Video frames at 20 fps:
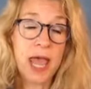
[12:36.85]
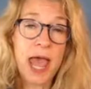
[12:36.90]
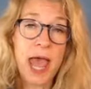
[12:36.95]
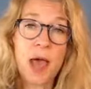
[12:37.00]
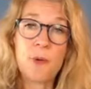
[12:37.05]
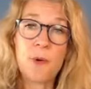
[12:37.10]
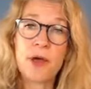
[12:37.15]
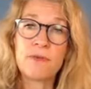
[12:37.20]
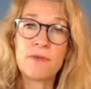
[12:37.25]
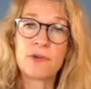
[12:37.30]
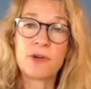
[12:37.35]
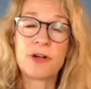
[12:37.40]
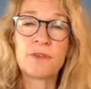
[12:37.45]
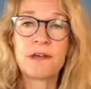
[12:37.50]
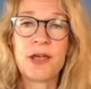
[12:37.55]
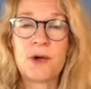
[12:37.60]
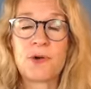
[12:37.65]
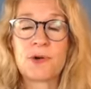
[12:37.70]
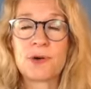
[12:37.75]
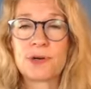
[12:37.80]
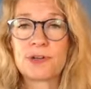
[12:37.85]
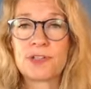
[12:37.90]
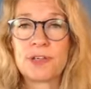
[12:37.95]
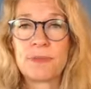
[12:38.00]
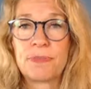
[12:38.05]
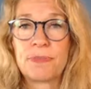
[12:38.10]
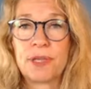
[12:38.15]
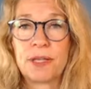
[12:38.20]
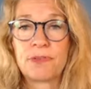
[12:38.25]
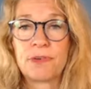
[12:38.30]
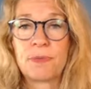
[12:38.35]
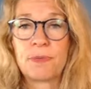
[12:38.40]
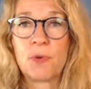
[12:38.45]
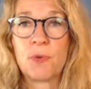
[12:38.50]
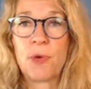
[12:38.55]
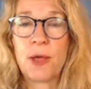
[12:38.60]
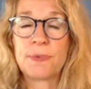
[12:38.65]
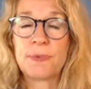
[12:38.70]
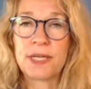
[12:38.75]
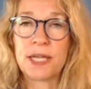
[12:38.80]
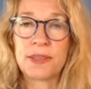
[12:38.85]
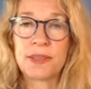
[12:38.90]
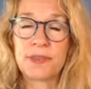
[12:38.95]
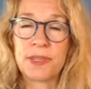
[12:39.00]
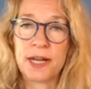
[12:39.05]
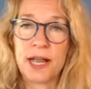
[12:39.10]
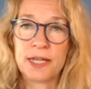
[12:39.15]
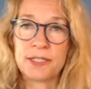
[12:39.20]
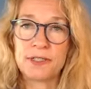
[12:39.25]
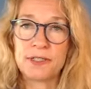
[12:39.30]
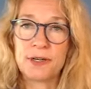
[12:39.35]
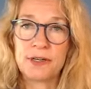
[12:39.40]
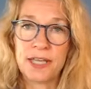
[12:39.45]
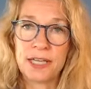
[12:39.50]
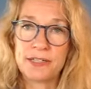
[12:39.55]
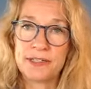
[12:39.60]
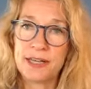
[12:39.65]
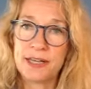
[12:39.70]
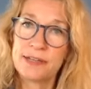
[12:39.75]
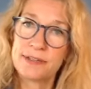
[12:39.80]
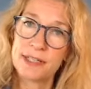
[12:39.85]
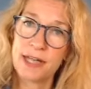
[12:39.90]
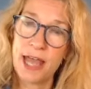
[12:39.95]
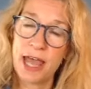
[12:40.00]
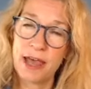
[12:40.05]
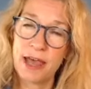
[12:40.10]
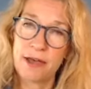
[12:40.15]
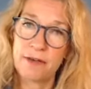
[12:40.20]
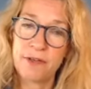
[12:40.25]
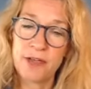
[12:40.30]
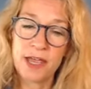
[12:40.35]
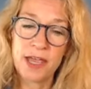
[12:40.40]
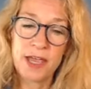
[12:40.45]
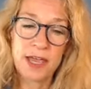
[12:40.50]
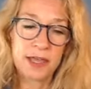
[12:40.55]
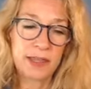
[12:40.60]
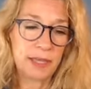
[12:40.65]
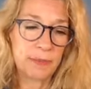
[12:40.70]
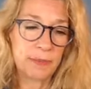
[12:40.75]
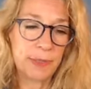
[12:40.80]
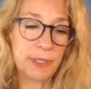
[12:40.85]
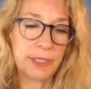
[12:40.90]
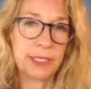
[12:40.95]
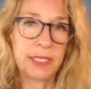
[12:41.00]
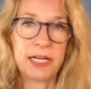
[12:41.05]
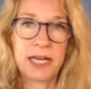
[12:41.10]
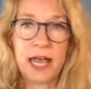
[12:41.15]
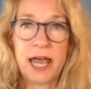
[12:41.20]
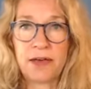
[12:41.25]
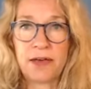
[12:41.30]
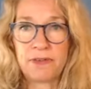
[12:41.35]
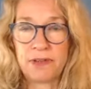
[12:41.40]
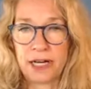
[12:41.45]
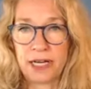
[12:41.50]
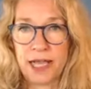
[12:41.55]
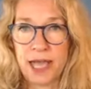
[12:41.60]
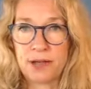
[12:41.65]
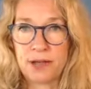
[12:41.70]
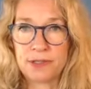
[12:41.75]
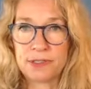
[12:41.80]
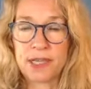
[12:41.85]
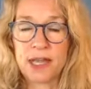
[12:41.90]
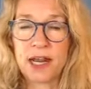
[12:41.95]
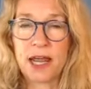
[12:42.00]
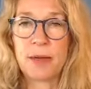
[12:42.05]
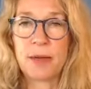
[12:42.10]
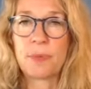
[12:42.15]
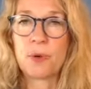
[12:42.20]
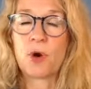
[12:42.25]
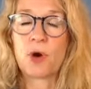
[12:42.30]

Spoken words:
However, if I order something from a website that doesn't have the ability to have an account set up,